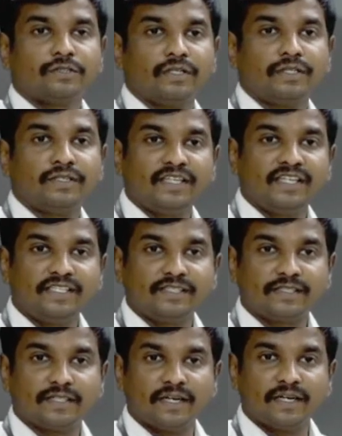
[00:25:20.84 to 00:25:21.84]
So in
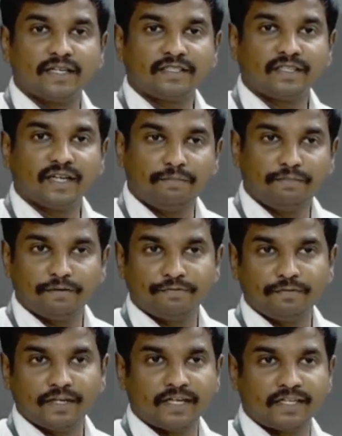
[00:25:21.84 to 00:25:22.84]
these type
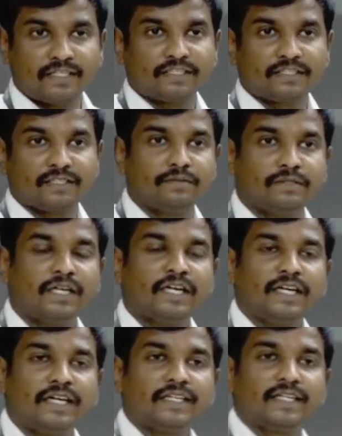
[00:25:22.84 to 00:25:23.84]
of mechanisms,
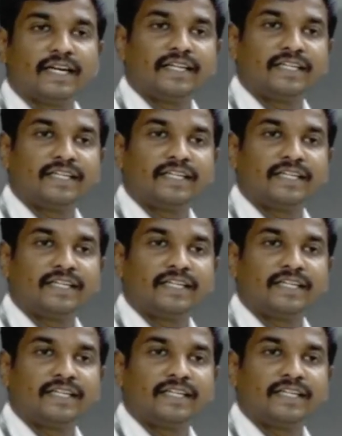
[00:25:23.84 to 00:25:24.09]
it